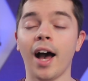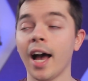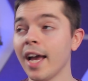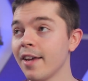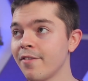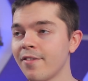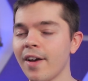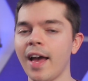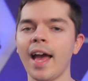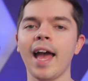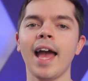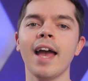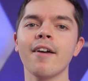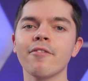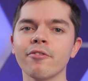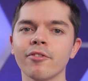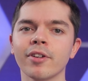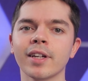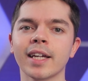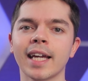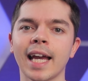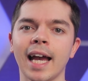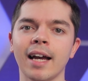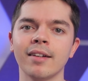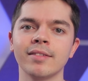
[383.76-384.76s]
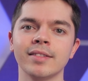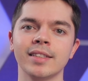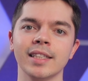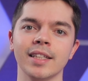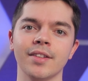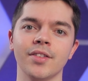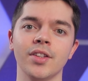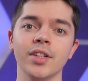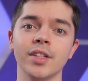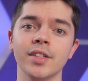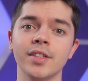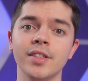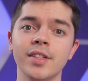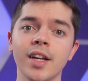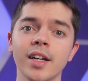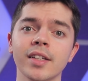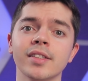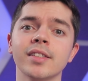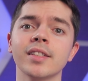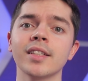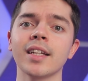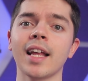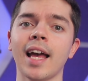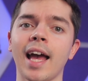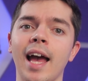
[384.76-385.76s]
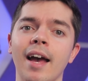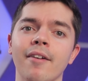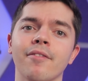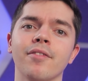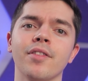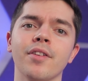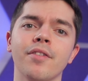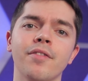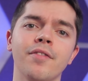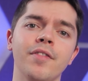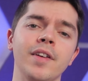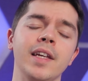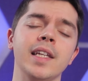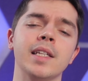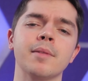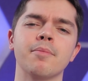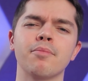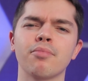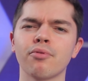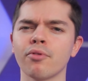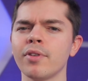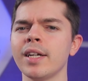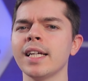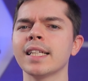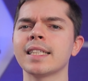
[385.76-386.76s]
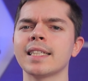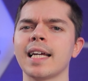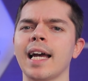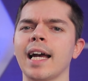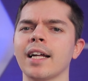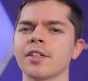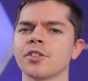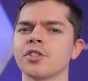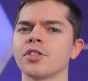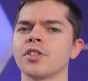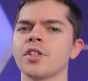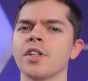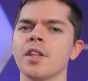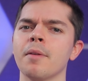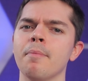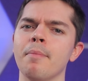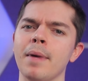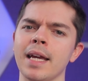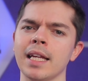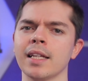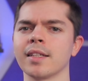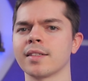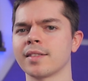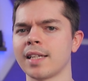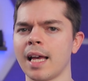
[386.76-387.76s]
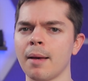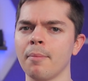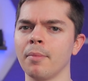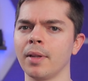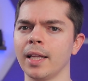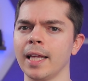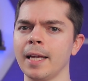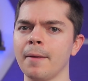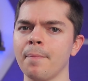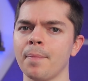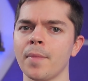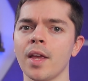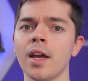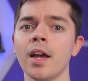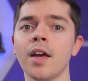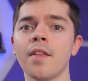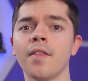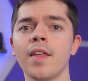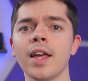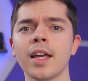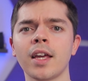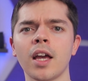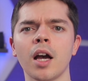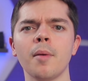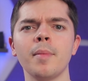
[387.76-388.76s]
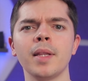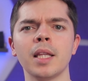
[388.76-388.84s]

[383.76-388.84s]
I've ever encountered that doesn't have the feet pre-attached to the main assembly. They come